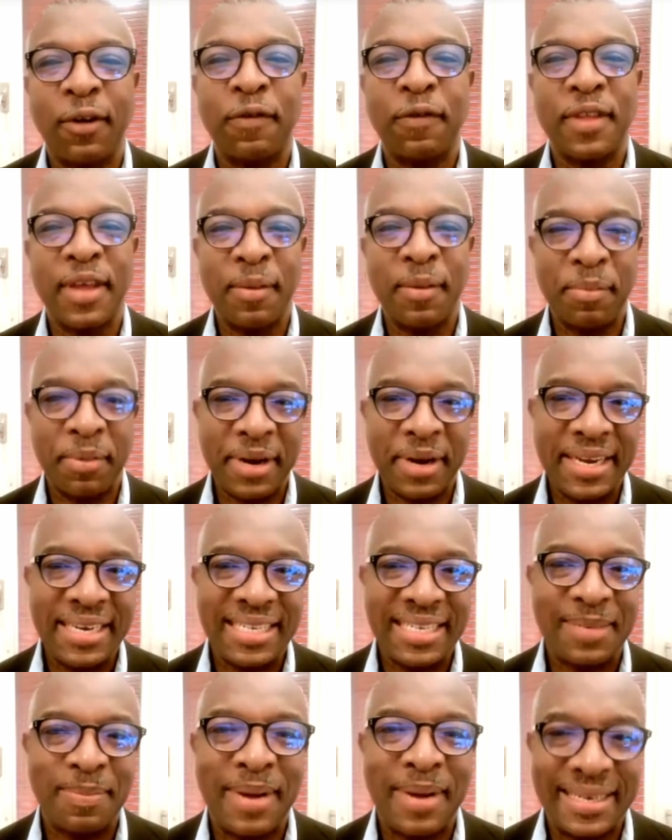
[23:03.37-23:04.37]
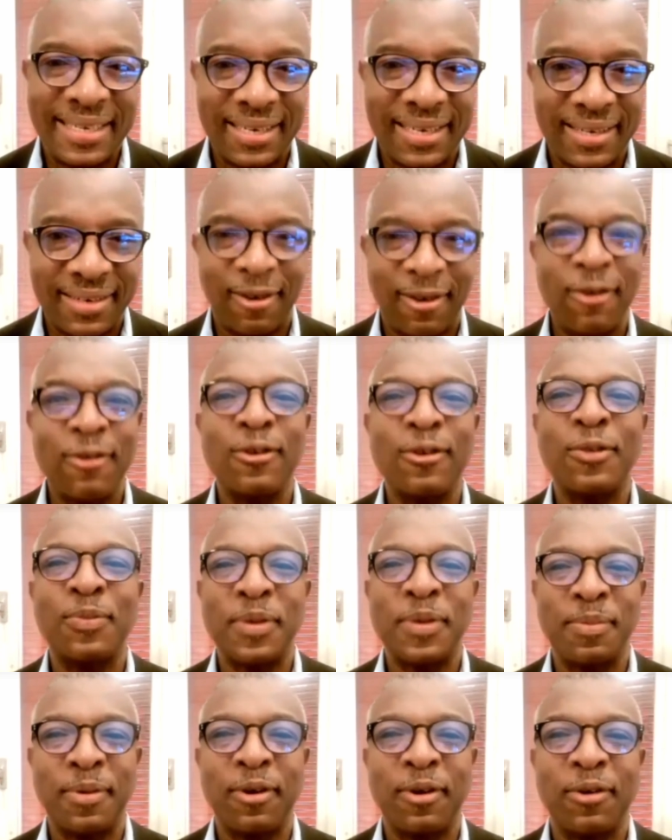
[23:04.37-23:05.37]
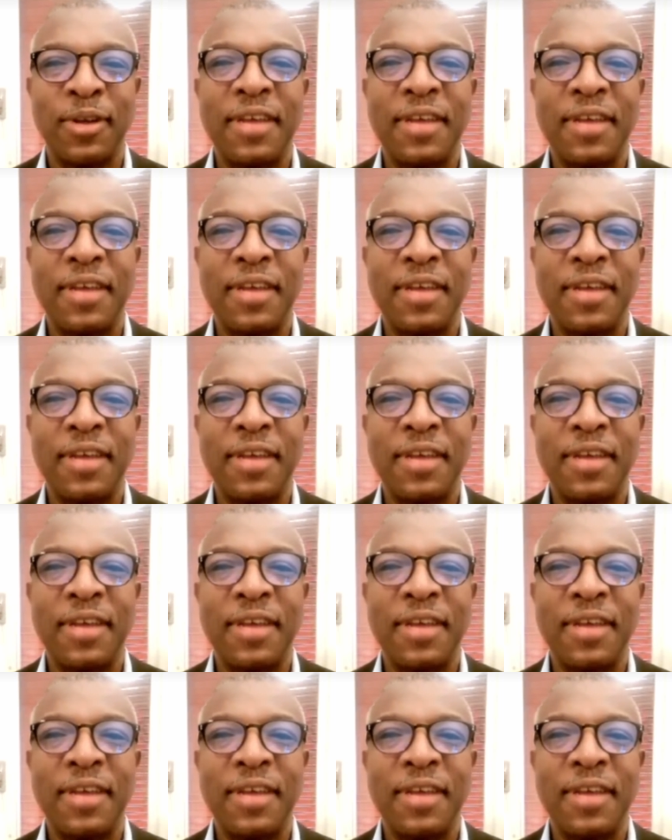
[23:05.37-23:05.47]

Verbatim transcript: of their bread is spattered. All those people,